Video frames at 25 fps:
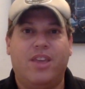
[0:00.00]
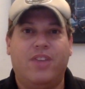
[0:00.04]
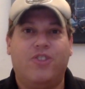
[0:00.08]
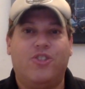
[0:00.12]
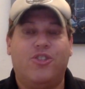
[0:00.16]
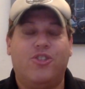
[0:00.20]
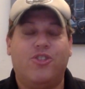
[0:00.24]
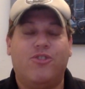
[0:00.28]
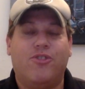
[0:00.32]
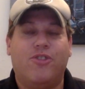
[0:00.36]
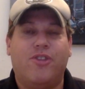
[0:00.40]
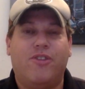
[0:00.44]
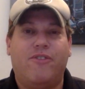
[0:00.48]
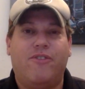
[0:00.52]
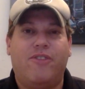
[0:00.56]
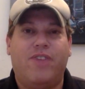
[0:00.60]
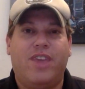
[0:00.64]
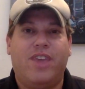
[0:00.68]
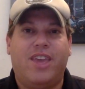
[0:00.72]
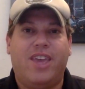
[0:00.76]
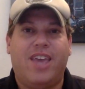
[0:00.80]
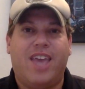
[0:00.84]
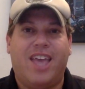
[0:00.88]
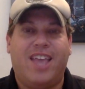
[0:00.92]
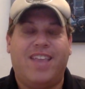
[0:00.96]

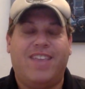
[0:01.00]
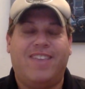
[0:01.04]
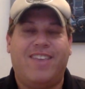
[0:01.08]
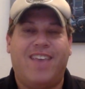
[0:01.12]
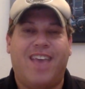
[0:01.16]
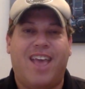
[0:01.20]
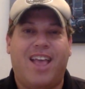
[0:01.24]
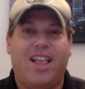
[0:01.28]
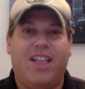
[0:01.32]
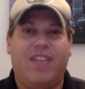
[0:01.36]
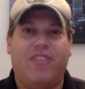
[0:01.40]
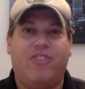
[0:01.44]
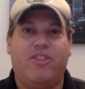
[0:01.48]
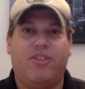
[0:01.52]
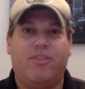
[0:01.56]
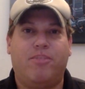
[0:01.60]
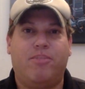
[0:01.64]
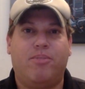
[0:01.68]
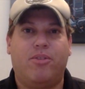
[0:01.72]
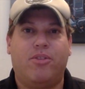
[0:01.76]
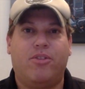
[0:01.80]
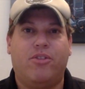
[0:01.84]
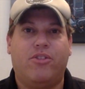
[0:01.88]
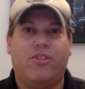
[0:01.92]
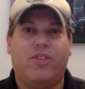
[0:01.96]
terrific and
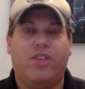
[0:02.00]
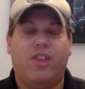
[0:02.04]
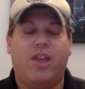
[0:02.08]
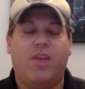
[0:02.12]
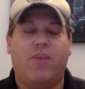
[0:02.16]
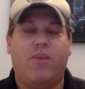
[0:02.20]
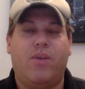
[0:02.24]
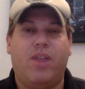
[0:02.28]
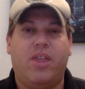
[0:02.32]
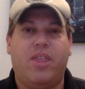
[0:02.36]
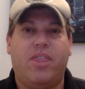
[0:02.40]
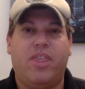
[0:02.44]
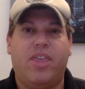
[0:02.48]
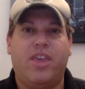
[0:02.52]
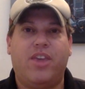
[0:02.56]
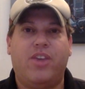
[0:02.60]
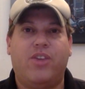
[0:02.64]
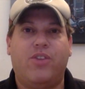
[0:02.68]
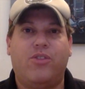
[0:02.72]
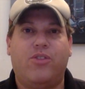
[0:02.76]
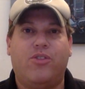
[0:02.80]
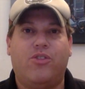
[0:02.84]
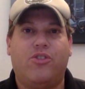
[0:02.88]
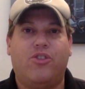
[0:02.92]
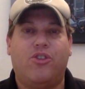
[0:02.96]
talented person. I want to
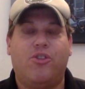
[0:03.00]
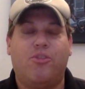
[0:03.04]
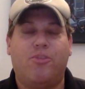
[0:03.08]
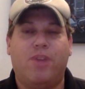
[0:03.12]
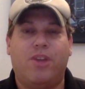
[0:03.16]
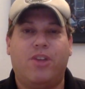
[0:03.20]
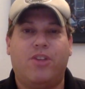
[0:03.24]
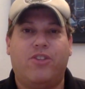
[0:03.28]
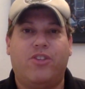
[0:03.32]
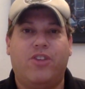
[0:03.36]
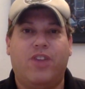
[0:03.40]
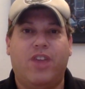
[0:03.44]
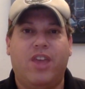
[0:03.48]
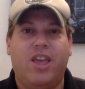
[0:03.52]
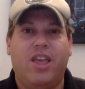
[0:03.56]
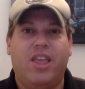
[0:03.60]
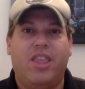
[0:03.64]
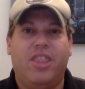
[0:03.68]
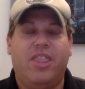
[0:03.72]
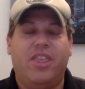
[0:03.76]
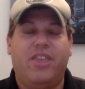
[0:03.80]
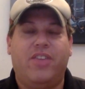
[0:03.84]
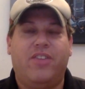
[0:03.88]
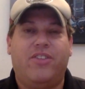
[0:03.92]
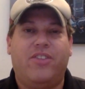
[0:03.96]
thank you so much.
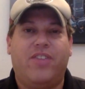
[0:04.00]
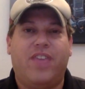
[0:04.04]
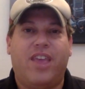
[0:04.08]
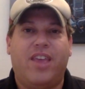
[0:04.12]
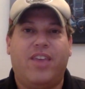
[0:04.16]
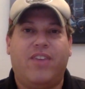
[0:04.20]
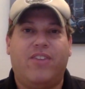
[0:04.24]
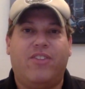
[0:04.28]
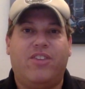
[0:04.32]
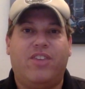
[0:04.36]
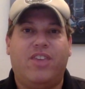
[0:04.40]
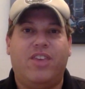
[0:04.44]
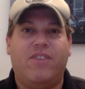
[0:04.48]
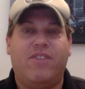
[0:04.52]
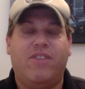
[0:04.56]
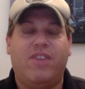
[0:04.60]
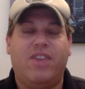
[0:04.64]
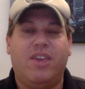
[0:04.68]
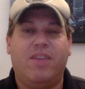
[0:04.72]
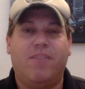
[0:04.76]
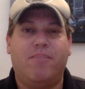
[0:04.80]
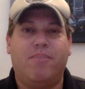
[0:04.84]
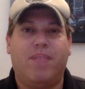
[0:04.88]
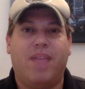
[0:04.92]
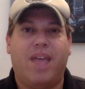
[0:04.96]
This
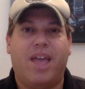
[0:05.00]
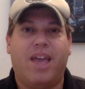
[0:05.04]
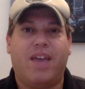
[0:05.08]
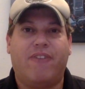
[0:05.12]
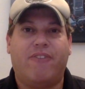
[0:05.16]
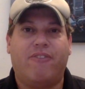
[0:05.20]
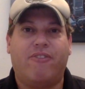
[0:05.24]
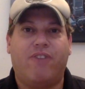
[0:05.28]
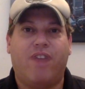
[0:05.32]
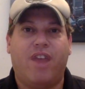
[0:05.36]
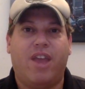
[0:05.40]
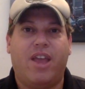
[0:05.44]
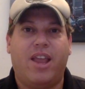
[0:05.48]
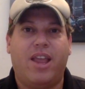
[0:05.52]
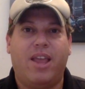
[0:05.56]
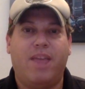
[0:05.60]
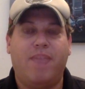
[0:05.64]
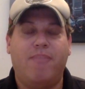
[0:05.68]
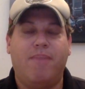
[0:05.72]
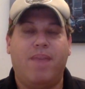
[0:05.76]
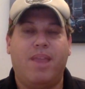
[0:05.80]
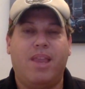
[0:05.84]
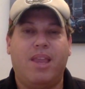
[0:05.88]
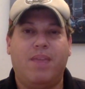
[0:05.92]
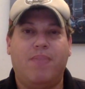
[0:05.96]
Thanksgiving and Black
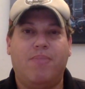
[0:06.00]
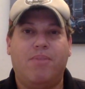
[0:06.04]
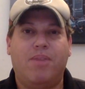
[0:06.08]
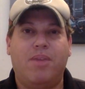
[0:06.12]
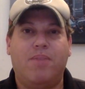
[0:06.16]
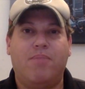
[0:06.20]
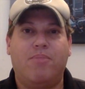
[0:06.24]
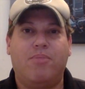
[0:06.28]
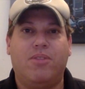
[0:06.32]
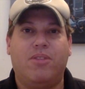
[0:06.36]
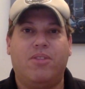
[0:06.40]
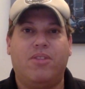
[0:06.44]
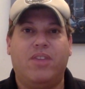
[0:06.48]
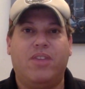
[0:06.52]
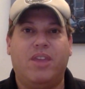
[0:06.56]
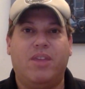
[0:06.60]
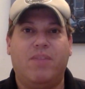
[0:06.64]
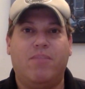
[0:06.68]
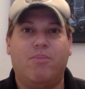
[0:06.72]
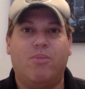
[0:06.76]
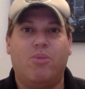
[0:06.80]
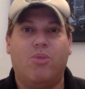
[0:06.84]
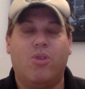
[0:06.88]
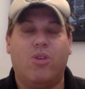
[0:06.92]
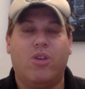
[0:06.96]
Friday, many people
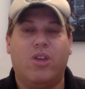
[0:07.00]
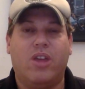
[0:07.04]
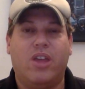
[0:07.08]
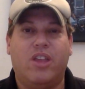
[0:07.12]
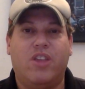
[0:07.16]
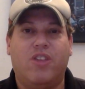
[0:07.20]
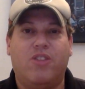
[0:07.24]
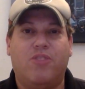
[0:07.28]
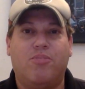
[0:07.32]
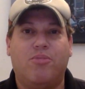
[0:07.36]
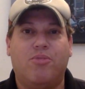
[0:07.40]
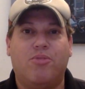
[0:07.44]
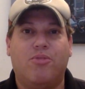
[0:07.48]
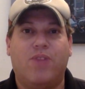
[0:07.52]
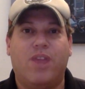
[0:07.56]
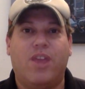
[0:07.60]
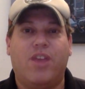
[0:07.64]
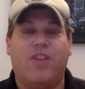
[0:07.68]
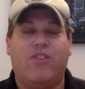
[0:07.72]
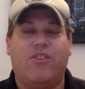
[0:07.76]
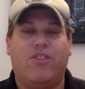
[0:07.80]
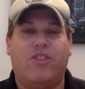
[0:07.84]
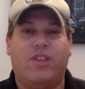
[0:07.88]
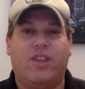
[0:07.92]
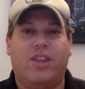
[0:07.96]
need more
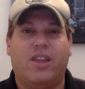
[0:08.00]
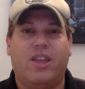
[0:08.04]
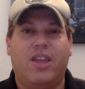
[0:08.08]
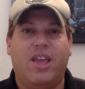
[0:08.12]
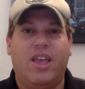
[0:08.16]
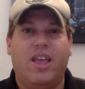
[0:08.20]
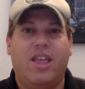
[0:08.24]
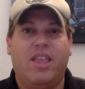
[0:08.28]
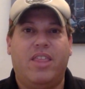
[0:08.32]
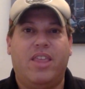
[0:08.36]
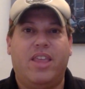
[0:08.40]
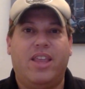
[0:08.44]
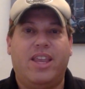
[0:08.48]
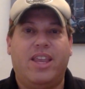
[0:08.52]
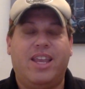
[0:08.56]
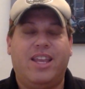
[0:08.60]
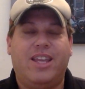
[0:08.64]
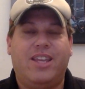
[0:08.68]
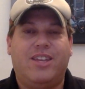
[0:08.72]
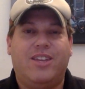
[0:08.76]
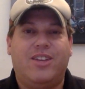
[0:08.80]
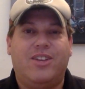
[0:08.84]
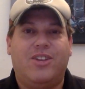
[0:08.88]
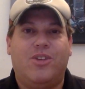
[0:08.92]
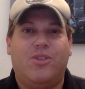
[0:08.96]
inspiration. They
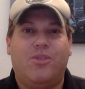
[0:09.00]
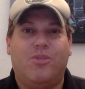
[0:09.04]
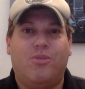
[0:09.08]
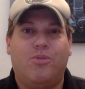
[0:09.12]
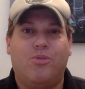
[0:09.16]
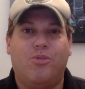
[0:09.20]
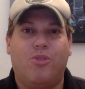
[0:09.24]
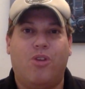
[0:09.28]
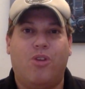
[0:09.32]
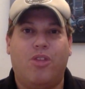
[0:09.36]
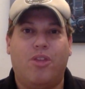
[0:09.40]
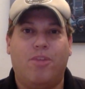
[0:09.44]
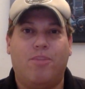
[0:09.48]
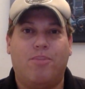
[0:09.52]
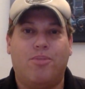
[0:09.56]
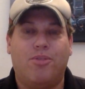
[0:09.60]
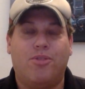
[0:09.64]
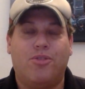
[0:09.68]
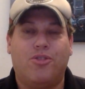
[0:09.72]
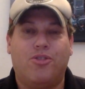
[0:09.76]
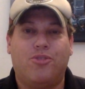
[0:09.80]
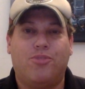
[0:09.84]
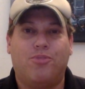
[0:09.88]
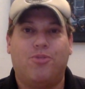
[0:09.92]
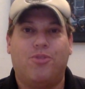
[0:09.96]
need to know through all the
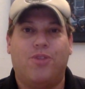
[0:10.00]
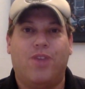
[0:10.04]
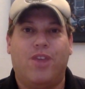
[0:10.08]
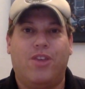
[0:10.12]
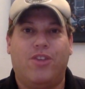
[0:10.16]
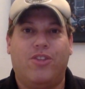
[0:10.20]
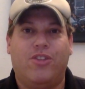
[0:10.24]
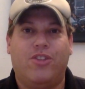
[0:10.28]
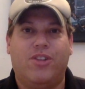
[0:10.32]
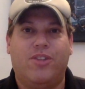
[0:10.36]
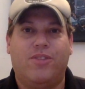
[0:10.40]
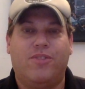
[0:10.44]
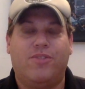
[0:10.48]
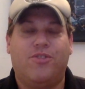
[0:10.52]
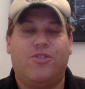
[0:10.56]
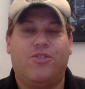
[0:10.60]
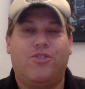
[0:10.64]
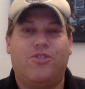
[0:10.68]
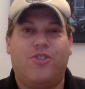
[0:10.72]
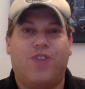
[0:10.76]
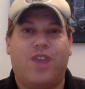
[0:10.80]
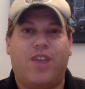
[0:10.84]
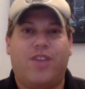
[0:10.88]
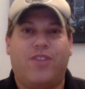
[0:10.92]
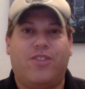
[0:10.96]
perspiration of
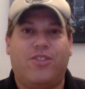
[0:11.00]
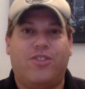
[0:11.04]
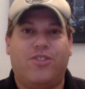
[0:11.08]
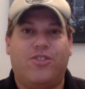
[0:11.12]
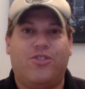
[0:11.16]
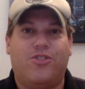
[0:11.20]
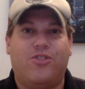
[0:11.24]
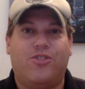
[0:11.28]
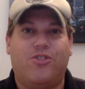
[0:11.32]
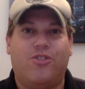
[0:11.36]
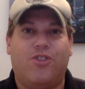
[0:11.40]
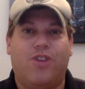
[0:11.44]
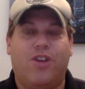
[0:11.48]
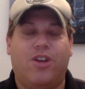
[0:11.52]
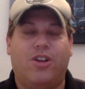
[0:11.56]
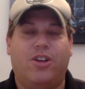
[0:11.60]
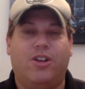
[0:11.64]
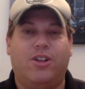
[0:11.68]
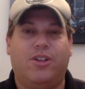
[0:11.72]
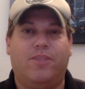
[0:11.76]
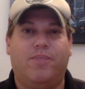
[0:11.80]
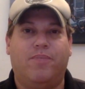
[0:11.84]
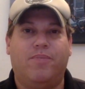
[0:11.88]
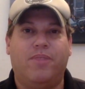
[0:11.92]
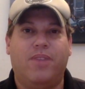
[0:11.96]
stress and
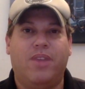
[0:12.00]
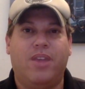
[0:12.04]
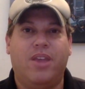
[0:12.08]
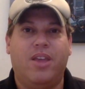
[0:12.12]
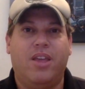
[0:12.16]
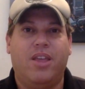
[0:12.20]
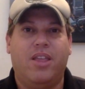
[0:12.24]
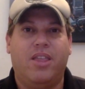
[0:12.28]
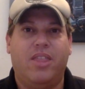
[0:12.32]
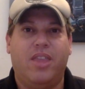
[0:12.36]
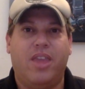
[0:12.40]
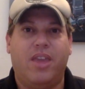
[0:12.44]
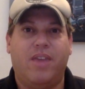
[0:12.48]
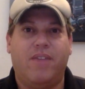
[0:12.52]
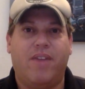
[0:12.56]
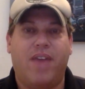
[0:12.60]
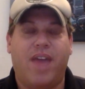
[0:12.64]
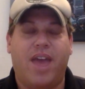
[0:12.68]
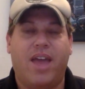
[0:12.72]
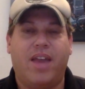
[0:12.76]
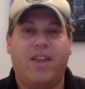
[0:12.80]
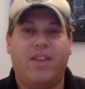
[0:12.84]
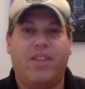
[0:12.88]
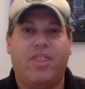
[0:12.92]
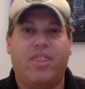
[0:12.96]
struggle, they've
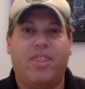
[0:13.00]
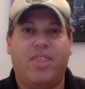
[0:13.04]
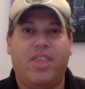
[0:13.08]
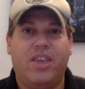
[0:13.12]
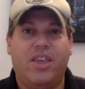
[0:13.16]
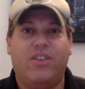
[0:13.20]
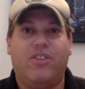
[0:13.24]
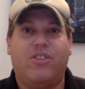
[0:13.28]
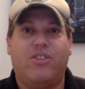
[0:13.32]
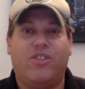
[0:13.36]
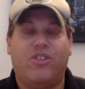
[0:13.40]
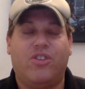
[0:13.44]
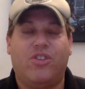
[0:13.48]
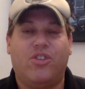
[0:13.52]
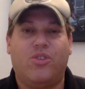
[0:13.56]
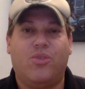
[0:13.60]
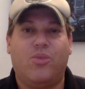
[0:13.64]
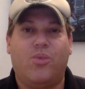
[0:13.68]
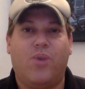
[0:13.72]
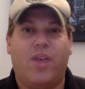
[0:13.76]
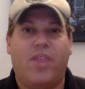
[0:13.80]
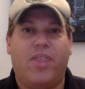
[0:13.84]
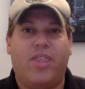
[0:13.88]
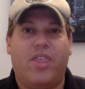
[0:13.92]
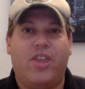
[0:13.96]
had things to
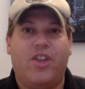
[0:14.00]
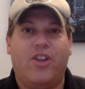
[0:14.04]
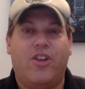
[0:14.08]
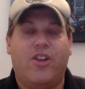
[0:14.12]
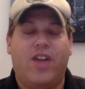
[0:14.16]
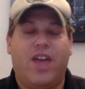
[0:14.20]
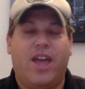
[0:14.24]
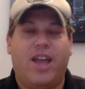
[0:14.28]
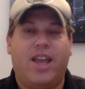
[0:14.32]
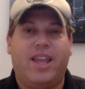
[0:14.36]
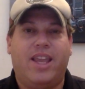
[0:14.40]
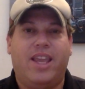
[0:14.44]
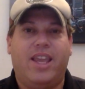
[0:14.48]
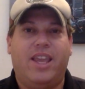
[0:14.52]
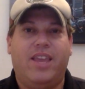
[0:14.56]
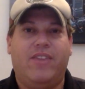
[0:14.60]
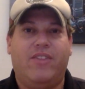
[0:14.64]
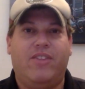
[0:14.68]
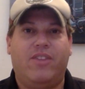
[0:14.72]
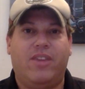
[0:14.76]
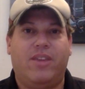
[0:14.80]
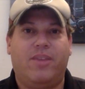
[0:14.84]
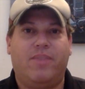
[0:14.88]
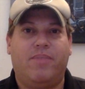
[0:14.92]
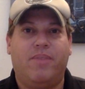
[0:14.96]
sweat that are not
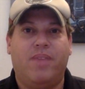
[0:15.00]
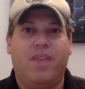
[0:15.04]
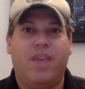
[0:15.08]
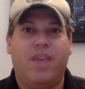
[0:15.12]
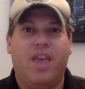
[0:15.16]
easy.